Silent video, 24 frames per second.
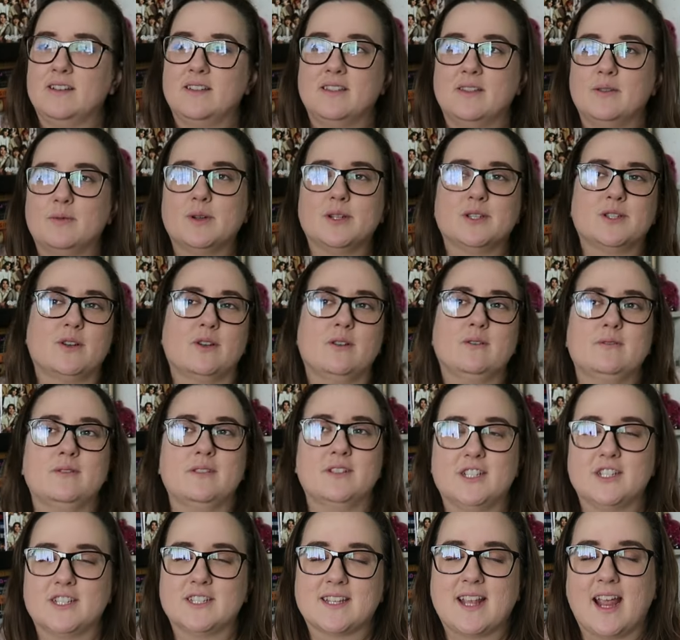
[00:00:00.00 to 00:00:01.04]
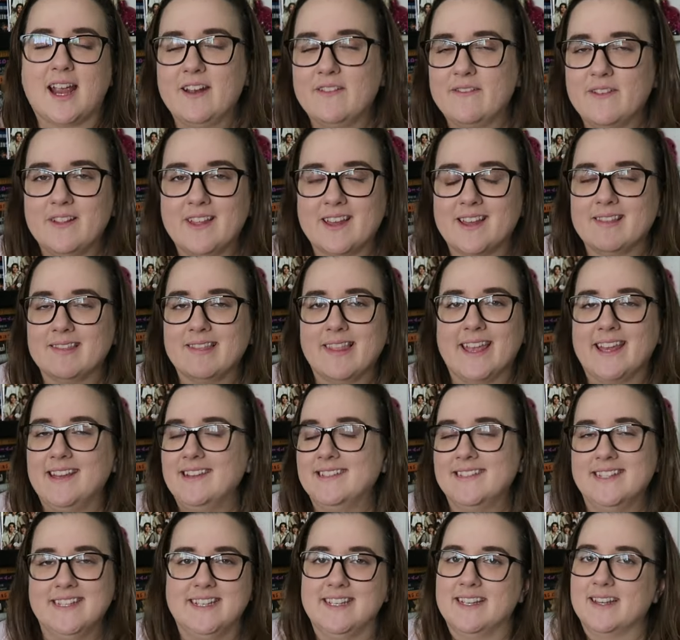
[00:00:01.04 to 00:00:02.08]
the result just kind of felt like
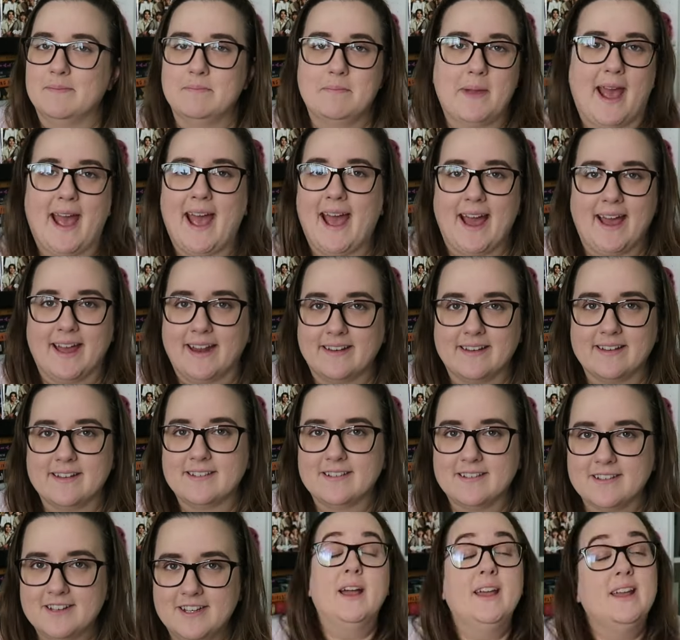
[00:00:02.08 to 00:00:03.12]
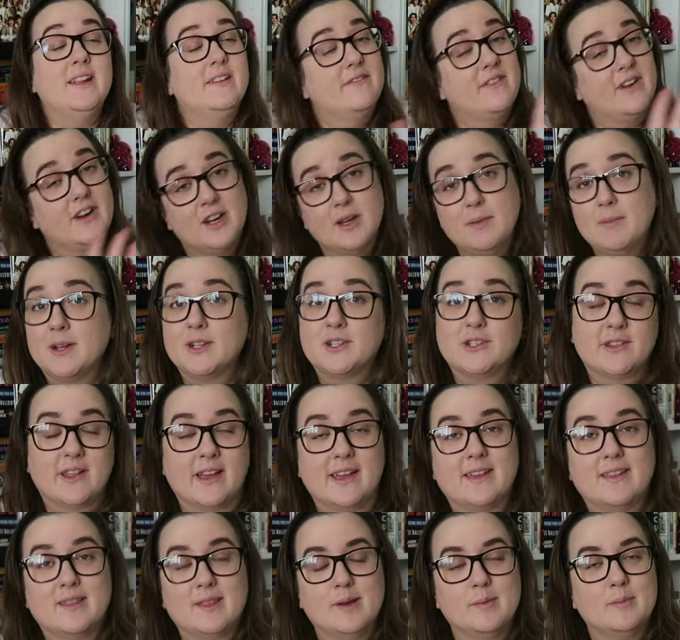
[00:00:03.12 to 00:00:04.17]
lazy and bad. But very much
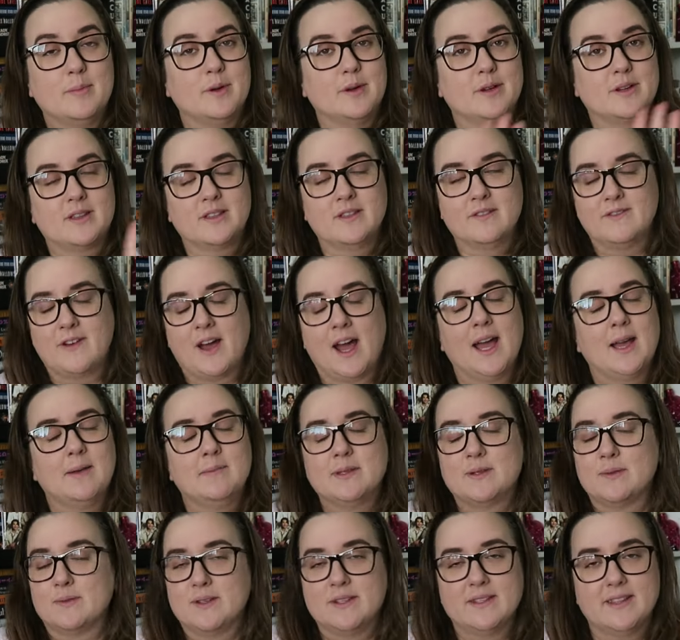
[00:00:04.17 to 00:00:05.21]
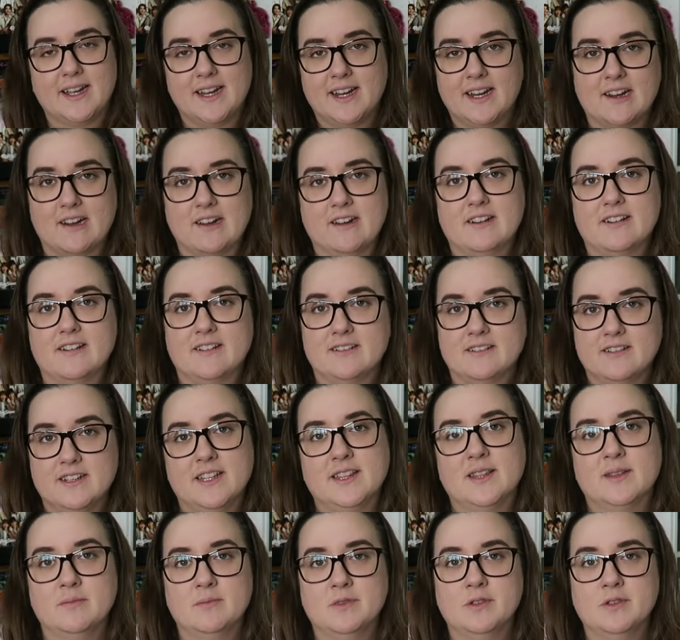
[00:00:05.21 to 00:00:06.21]
like the book, the vibes were there in the